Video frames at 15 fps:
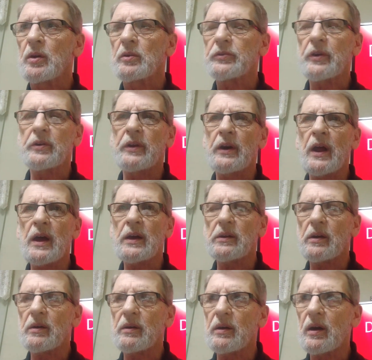So
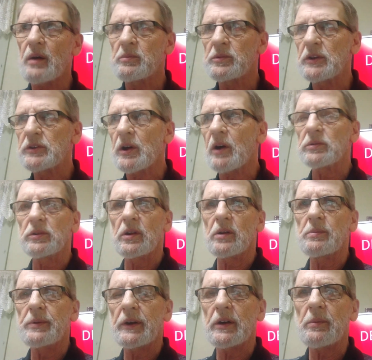tonight, I'm going to talk a
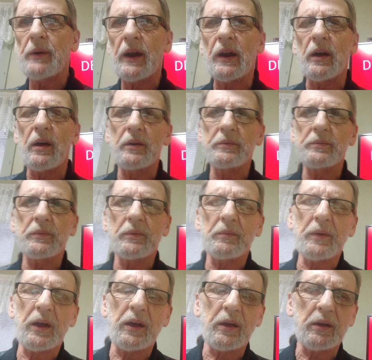little bit about
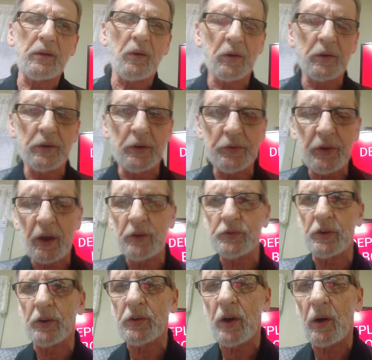a
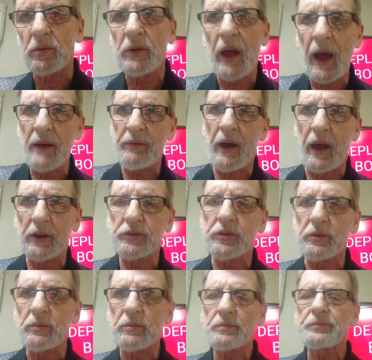organization called Live
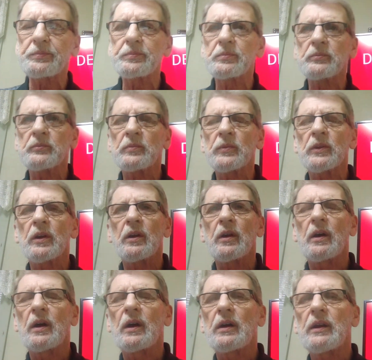Action.
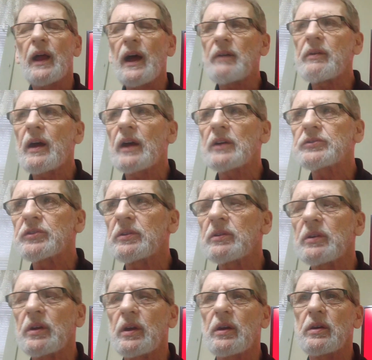Live
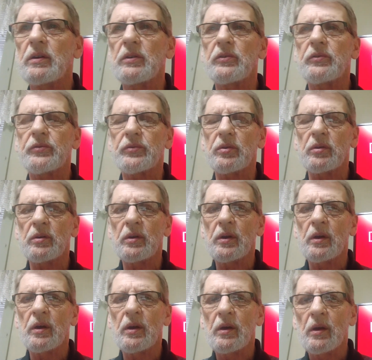Action is
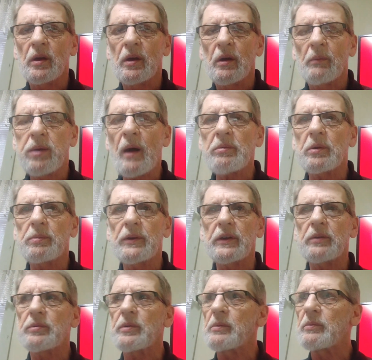
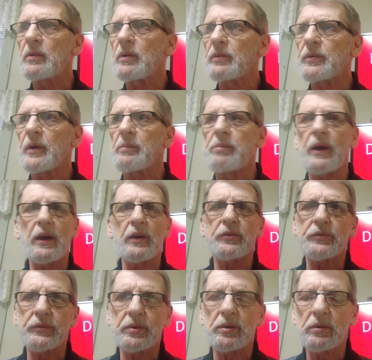probably the
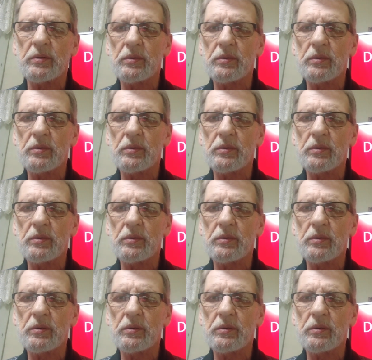best